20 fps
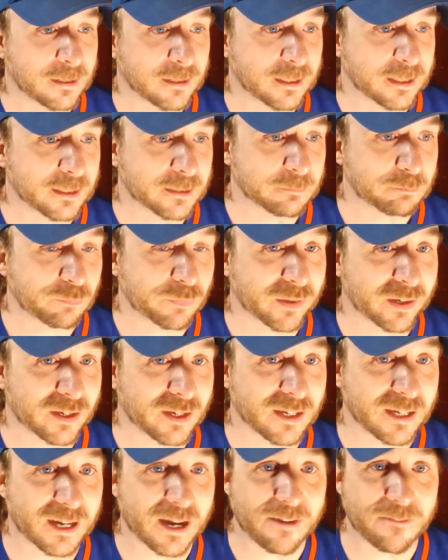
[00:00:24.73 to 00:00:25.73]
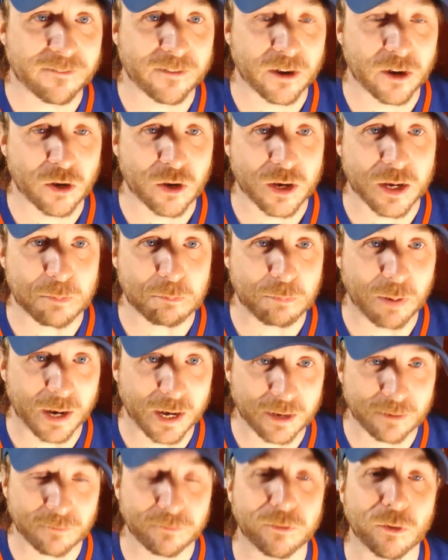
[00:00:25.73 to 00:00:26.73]
A very
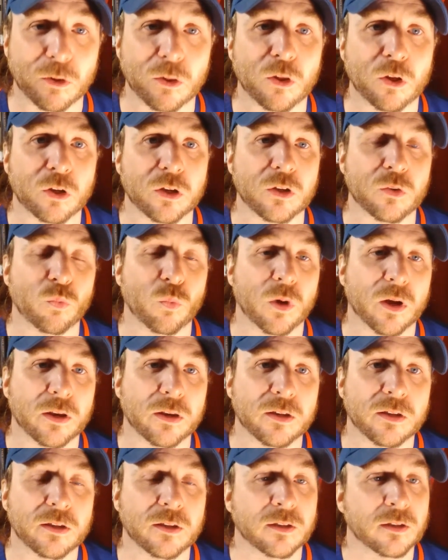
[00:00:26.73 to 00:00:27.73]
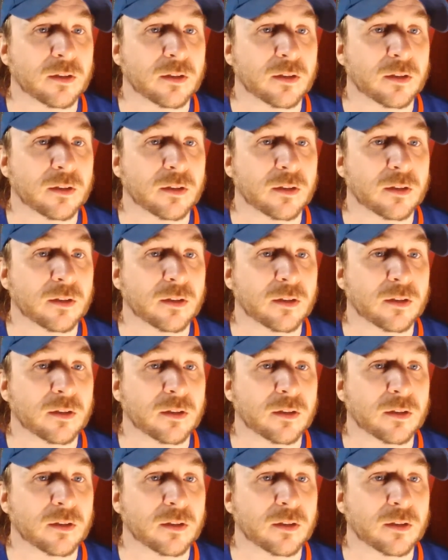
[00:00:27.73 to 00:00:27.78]
painful-looking one.